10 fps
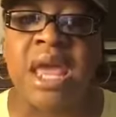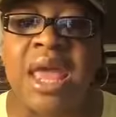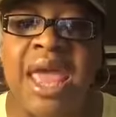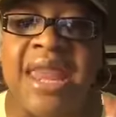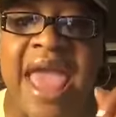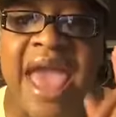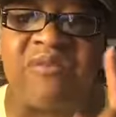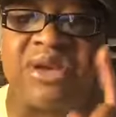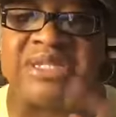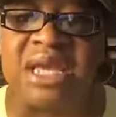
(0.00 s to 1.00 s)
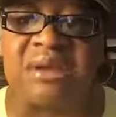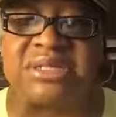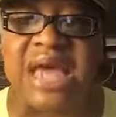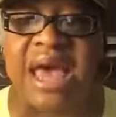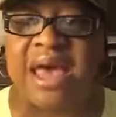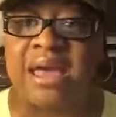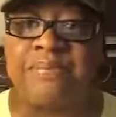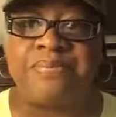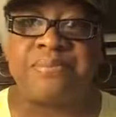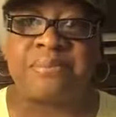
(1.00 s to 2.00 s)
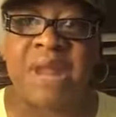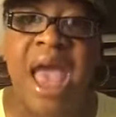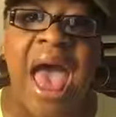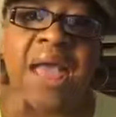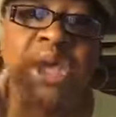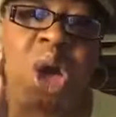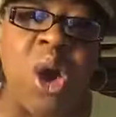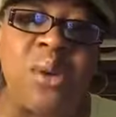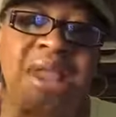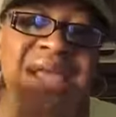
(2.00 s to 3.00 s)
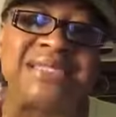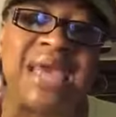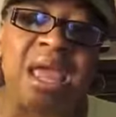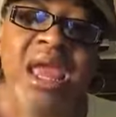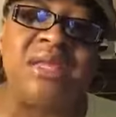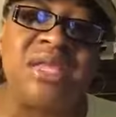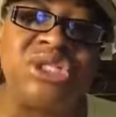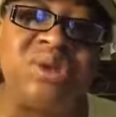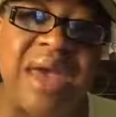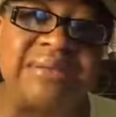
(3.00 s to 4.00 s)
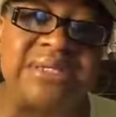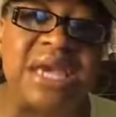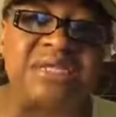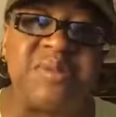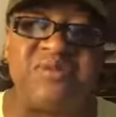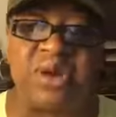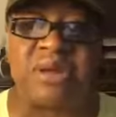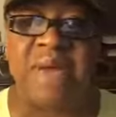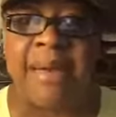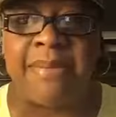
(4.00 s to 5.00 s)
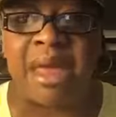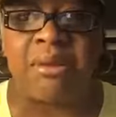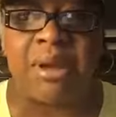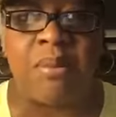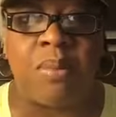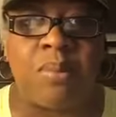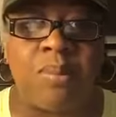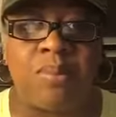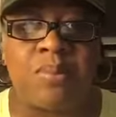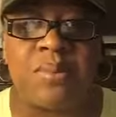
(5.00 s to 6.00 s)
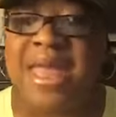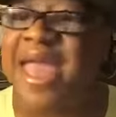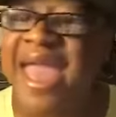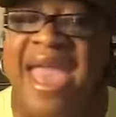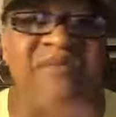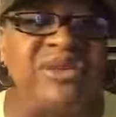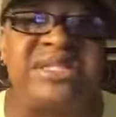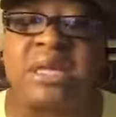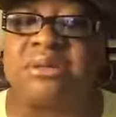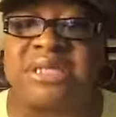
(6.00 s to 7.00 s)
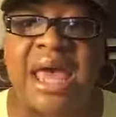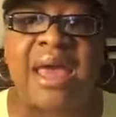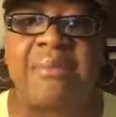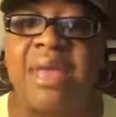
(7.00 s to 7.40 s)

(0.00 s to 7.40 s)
And every single time, I go and I say, did you have sex before you got married? every single time.